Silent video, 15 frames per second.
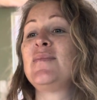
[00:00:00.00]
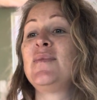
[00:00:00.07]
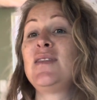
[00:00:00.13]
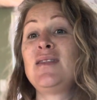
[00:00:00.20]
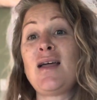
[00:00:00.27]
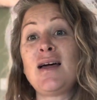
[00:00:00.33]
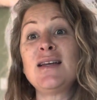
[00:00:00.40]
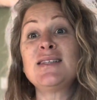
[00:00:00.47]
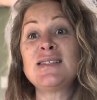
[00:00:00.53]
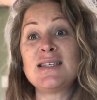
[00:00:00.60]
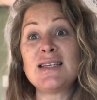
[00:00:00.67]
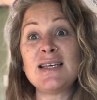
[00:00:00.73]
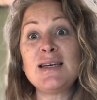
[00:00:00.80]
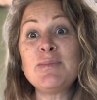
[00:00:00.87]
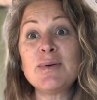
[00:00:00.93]
not
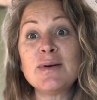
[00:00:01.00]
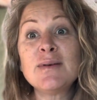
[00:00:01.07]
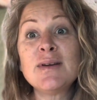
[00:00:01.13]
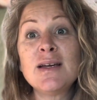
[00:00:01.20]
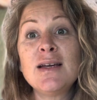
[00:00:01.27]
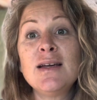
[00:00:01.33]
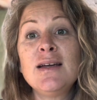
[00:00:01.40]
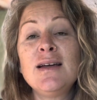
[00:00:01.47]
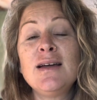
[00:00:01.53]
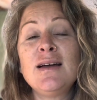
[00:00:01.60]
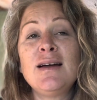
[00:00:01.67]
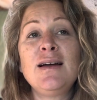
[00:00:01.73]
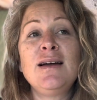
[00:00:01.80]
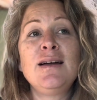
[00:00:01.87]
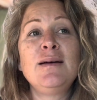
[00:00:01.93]
asleep.
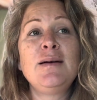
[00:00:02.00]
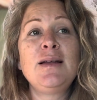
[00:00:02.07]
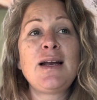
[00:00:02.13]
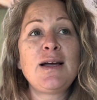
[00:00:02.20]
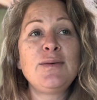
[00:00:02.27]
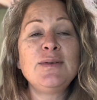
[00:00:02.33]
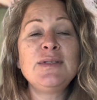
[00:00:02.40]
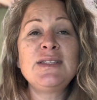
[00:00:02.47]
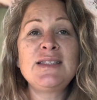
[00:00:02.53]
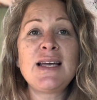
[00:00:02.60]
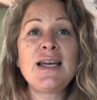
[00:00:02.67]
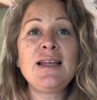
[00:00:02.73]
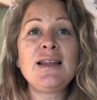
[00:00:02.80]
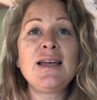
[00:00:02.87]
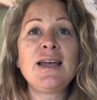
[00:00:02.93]
And I would
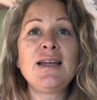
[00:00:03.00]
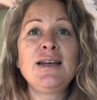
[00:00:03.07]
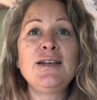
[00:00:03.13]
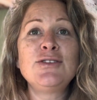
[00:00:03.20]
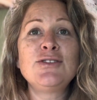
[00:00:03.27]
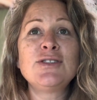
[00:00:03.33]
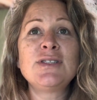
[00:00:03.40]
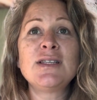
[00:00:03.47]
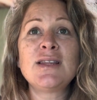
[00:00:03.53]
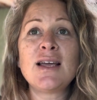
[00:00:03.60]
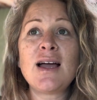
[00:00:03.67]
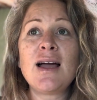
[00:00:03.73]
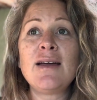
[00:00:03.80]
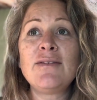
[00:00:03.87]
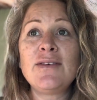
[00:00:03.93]
say, like, an interesting thing,
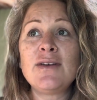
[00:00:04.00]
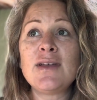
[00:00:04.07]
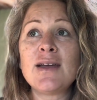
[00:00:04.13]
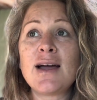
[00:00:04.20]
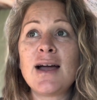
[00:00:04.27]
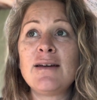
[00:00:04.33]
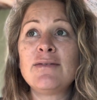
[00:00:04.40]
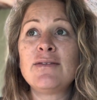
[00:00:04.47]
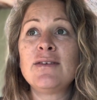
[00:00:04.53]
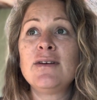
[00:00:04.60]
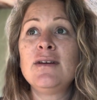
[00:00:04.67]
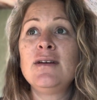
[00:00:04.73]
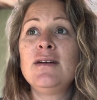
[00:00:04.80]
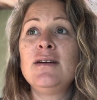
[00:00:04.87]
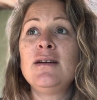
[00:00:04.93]
I feel
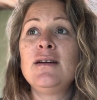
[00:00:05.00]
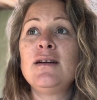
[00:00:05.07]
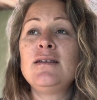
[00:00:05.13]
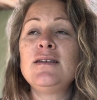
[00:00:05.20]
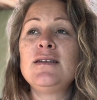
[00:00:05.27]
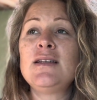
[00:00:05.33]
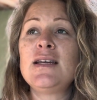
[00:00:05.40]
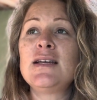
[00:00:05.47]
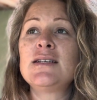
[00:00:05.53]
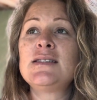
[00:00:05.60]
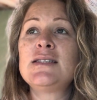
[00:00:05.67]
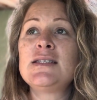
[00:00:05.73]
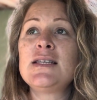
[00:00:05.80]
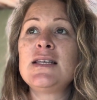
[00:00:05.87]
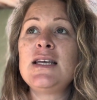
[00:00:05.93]
like
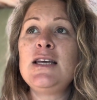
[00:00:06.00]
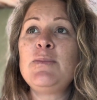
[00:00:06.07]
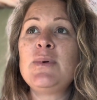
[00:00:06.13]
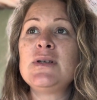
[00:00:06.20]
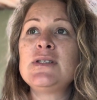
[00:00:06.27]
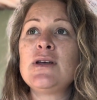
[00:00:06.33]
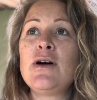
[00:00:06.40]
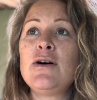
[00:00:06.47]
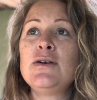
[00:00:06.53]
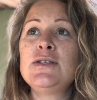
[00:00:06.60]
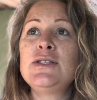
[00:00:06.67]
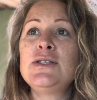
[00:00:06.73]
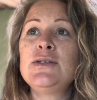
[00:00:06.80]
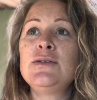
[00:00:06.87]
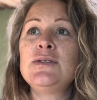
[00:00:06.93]
sleep is
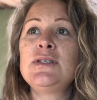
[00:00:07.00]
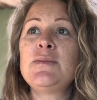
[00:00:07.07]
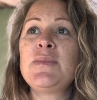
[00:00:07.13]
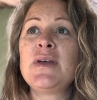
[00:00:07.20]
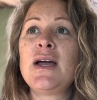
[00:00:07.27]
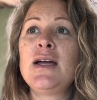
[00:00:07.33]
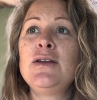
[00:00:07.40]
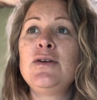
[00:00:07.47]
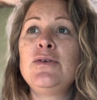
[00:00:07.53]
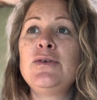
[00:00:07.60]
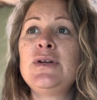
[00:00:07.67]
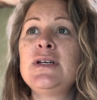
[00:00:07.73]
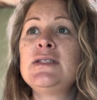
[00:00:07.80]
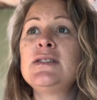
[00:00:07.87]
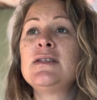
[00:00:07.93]
also something I
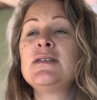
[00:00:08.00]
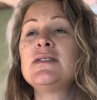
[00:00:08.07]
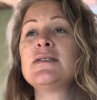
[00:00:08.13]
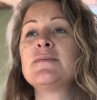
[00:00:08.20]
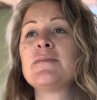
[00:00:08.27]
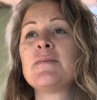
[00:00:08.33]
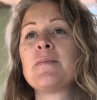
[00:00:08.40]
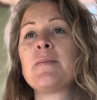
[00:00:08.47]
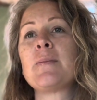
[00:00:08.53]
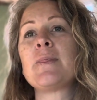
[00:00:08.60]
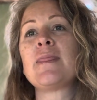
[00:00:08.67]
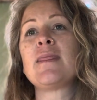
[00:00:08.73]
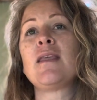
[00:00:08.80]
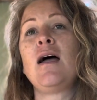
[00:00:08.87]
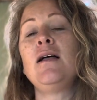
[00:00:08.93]
notice.
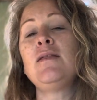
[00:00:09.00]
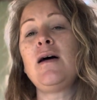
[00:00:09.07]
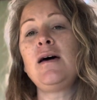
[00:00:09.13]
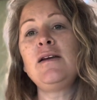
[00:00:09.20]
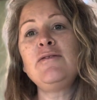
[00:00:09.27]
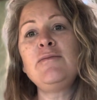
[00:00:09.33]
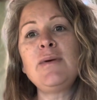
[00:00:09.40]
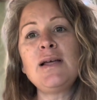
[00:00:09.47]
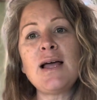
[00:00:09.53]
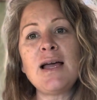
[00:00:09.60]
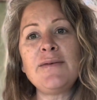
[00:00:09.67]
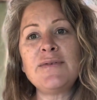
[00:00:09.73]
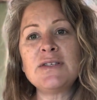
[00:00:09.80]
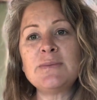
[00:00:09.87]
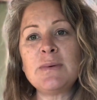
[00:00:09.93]
A lot of my
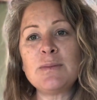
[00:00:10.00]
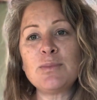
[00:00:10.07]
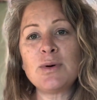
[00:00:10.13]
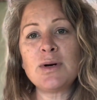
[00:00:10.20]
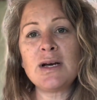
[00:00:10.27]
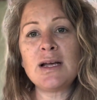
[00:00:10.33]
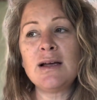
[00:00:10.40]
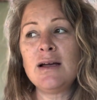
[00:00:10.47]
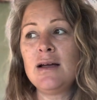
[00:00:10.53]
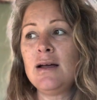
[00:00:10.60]
life has been pretty